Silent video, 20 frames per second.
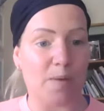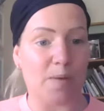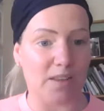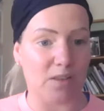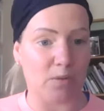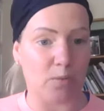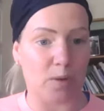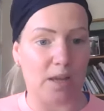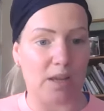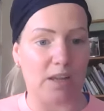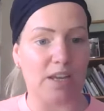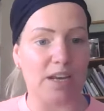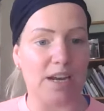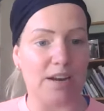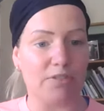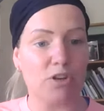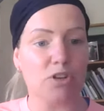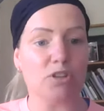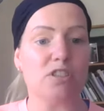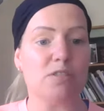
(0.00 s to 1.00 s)
by the way. You can
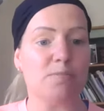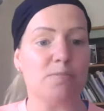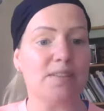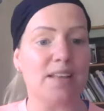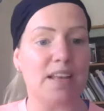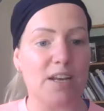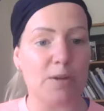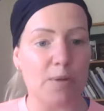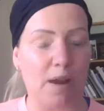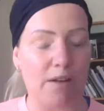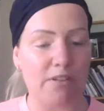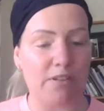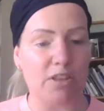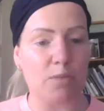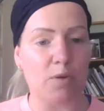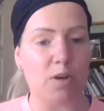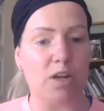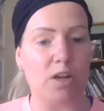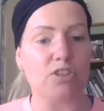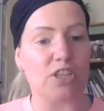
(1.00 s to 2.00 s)
have customers anywhere in the
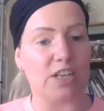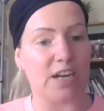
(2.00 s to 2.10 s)
world.